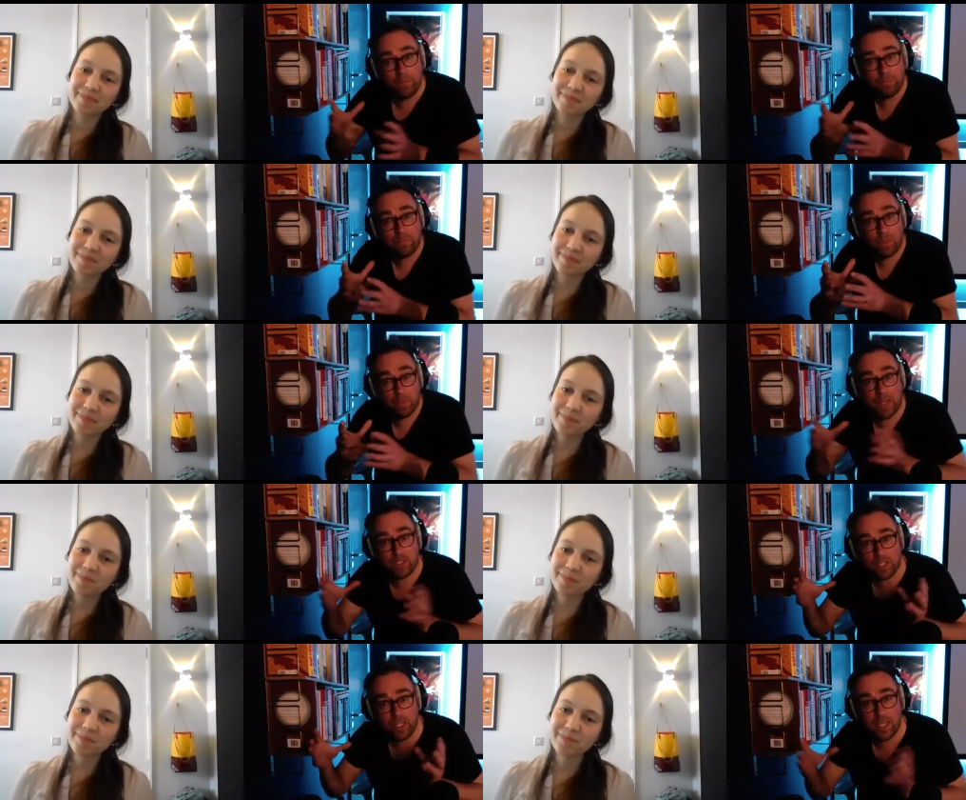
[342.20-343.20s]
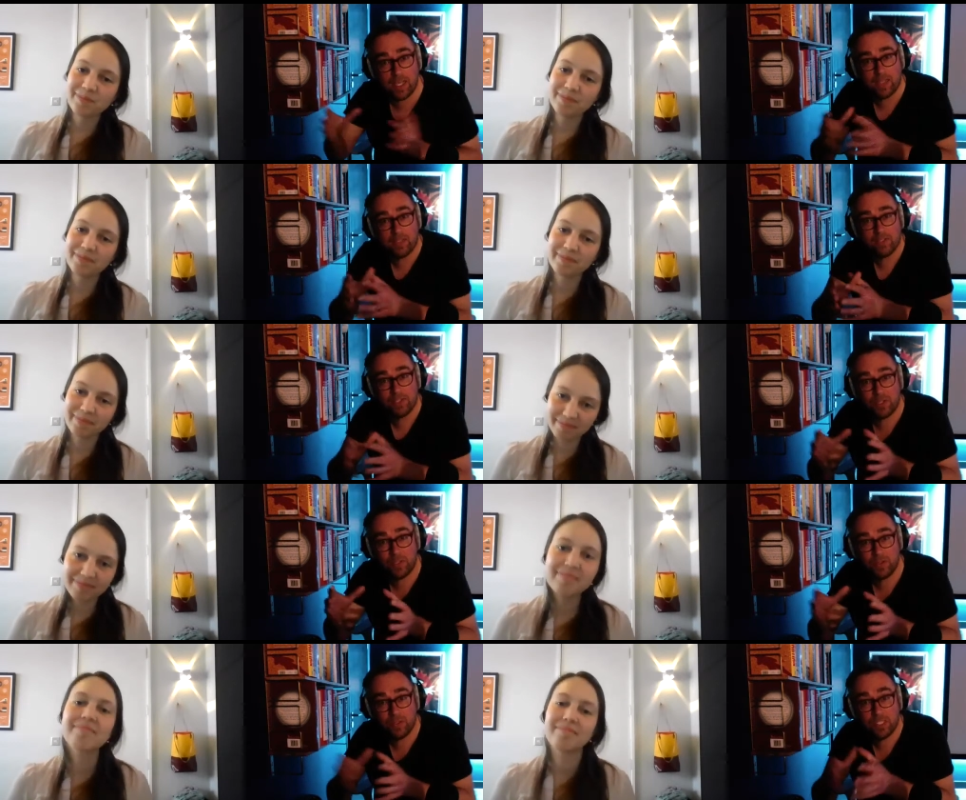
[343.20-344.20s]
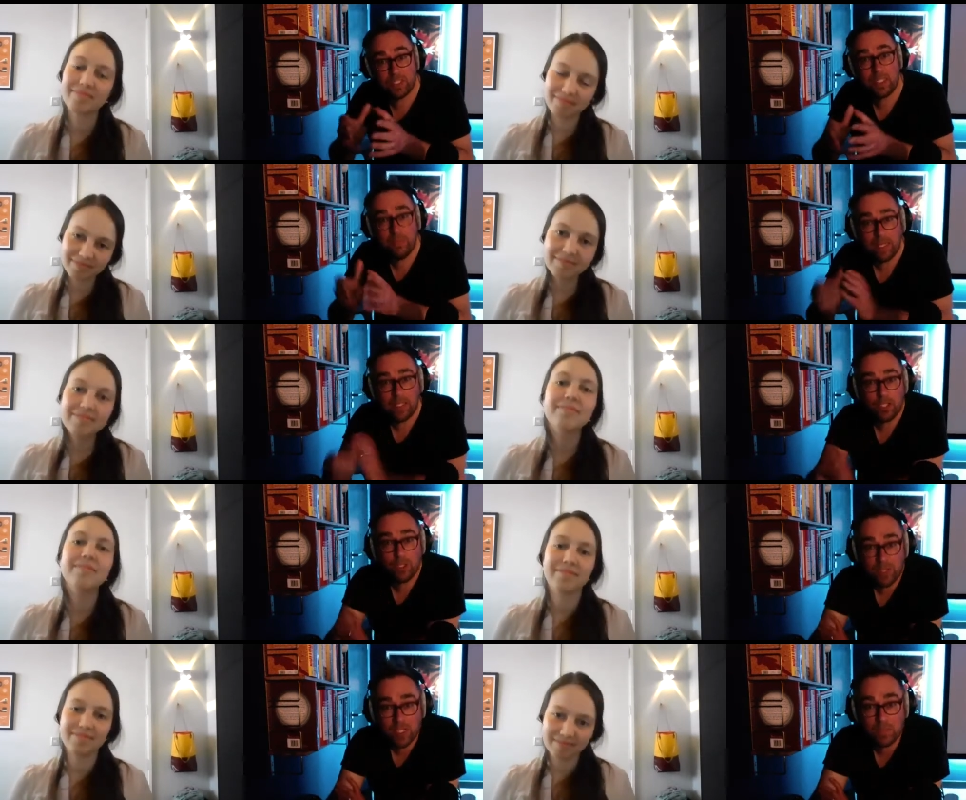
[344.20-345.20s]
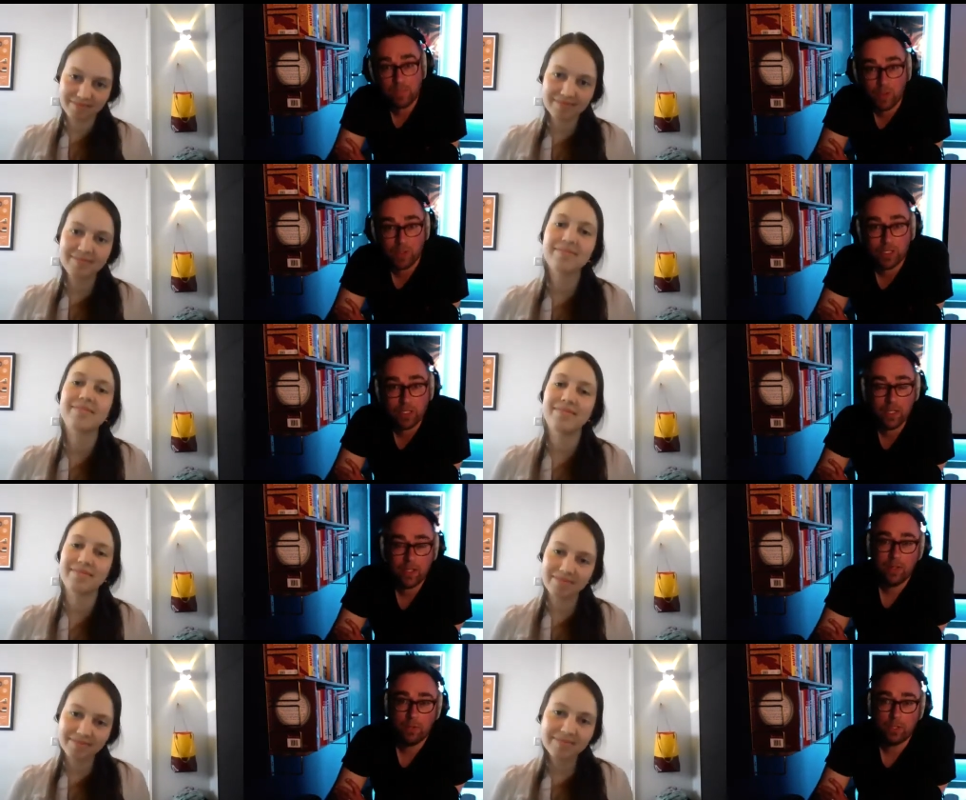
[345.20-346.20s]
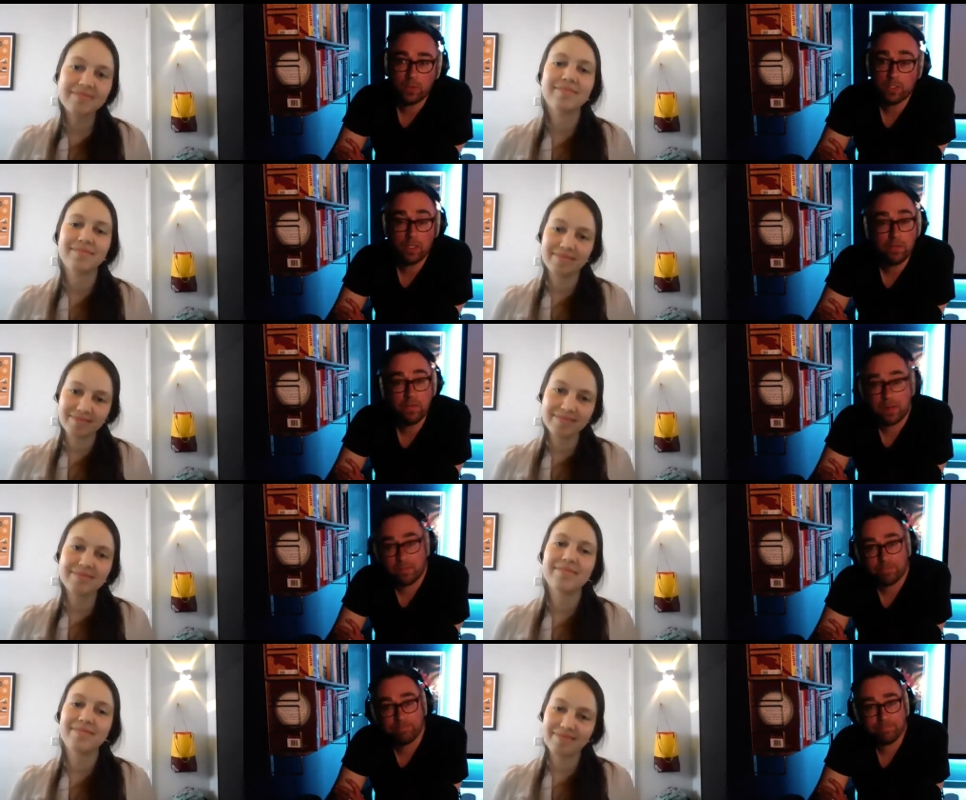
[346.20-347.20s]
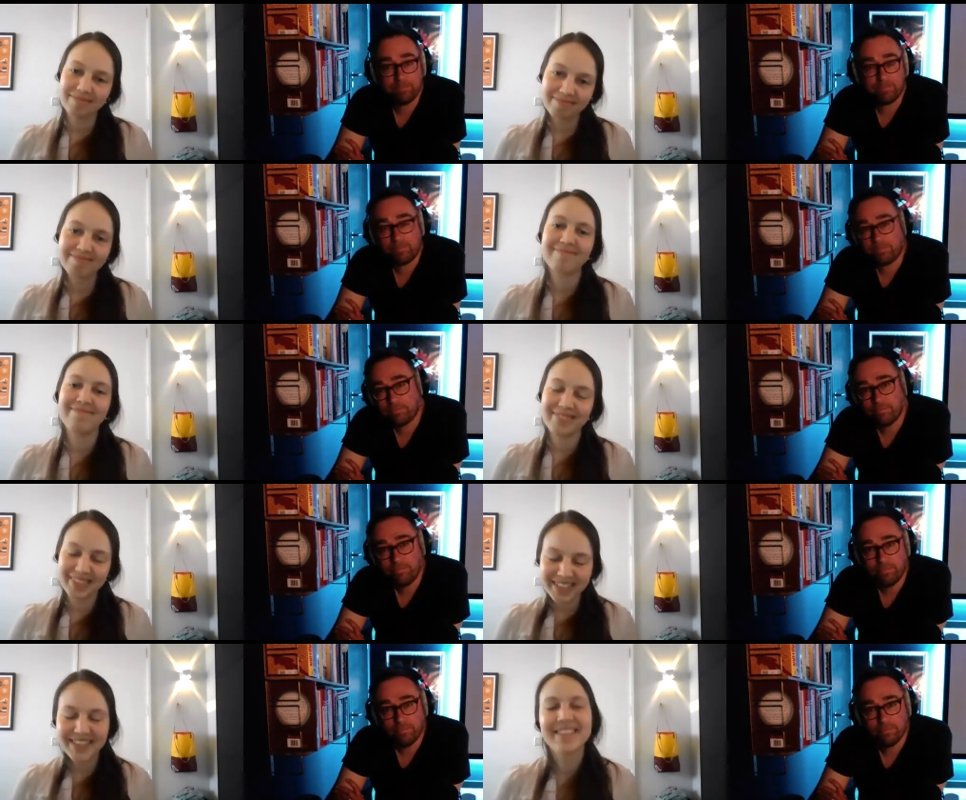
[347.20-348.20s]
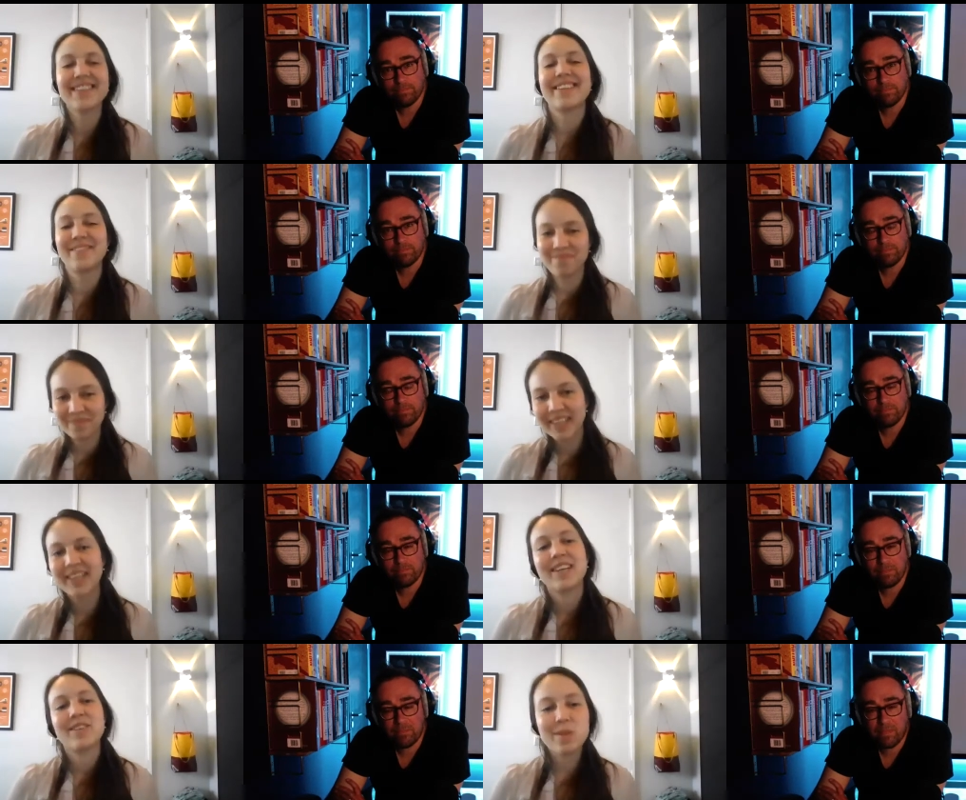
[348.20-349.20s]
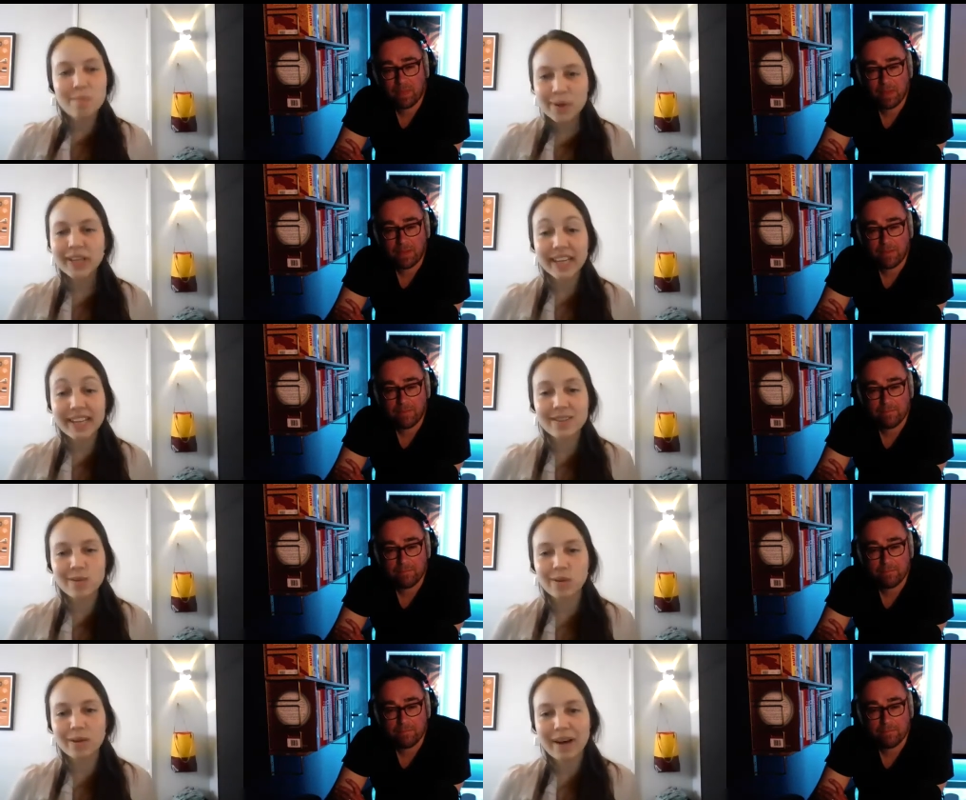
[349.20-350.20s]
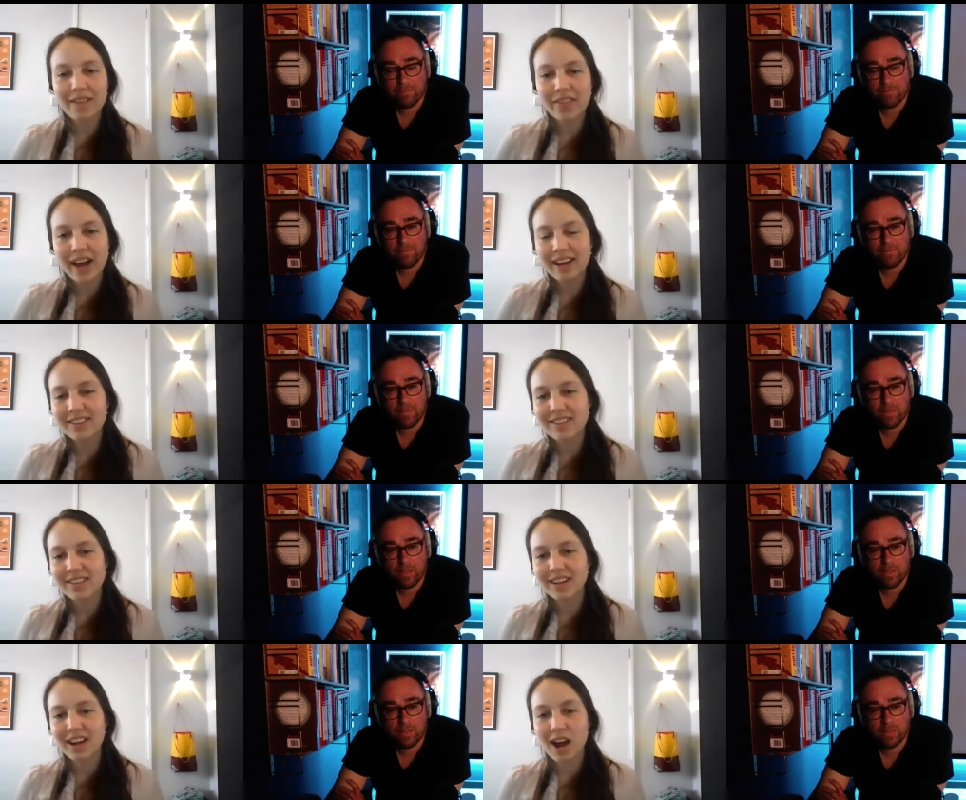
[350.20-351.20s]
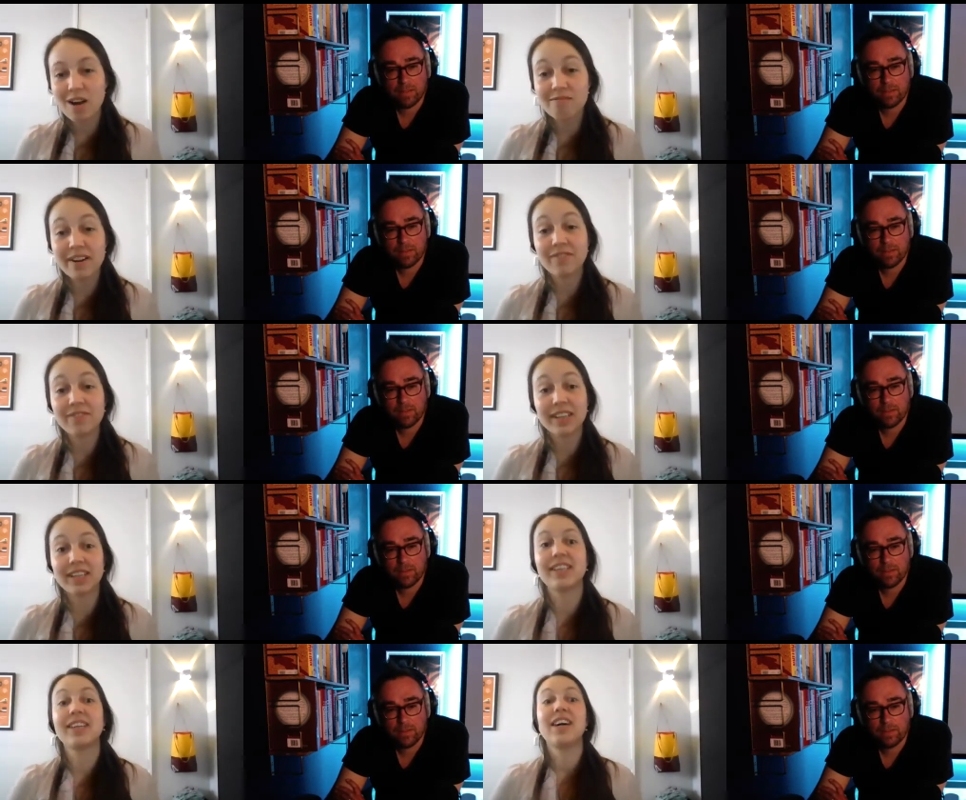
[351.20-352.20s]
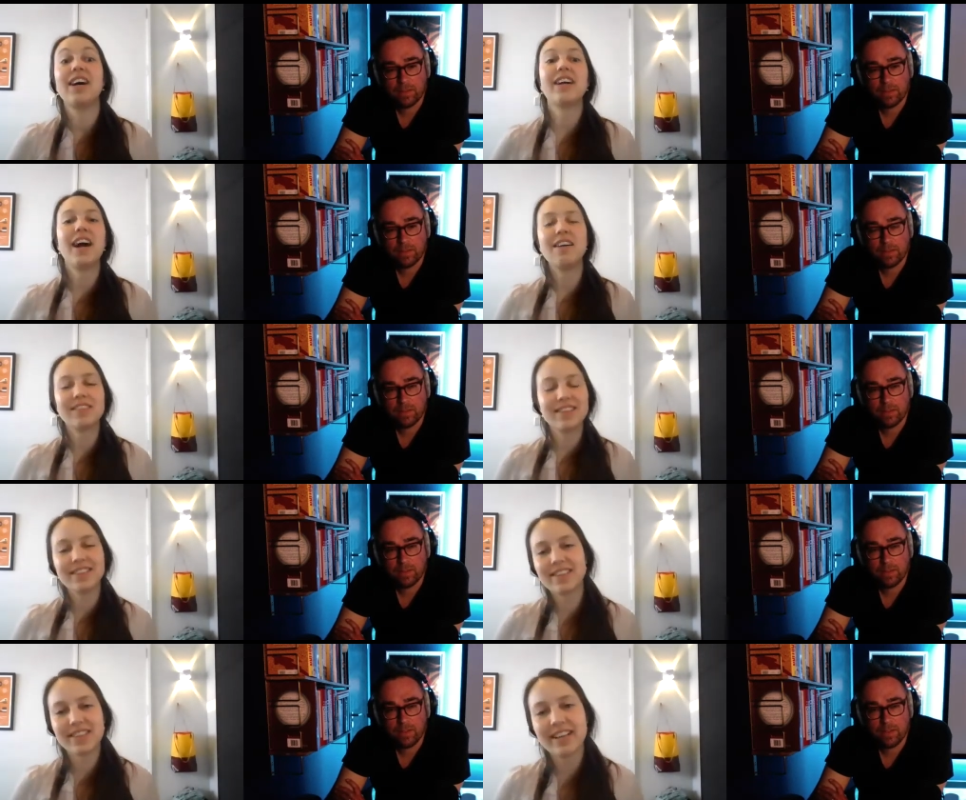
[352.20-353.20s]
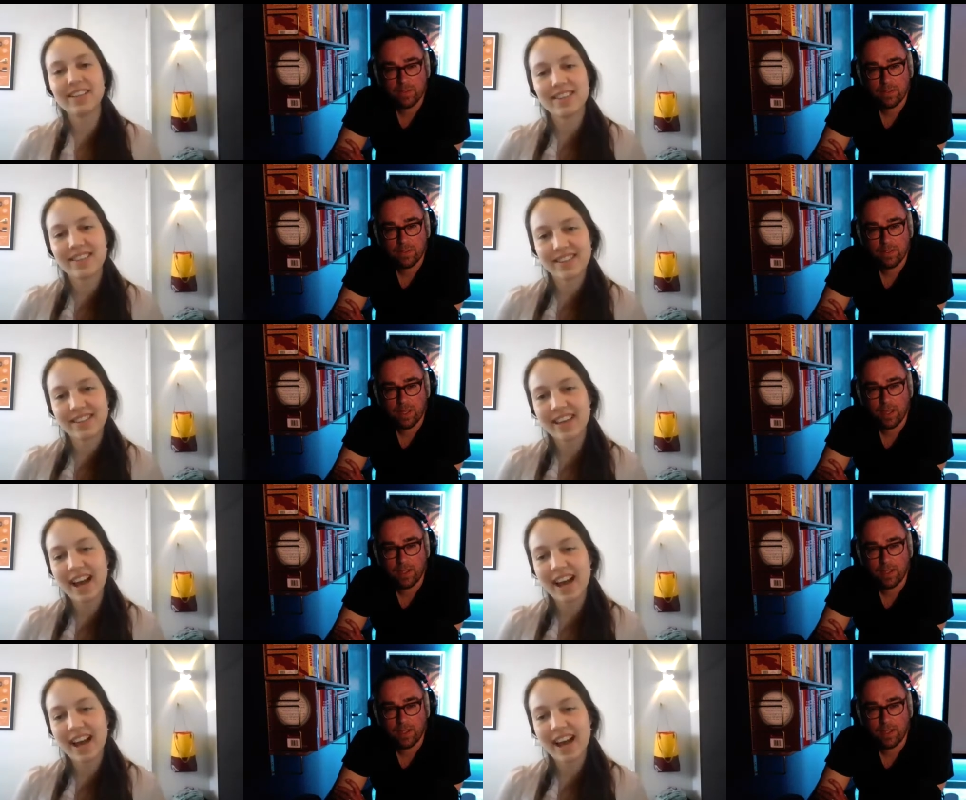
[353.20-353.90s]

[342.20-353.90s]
Speaker 1: the past year to seep into this book, which was good fun.
Speaker 2: Good. So the book is all about that horrific occurrence. It's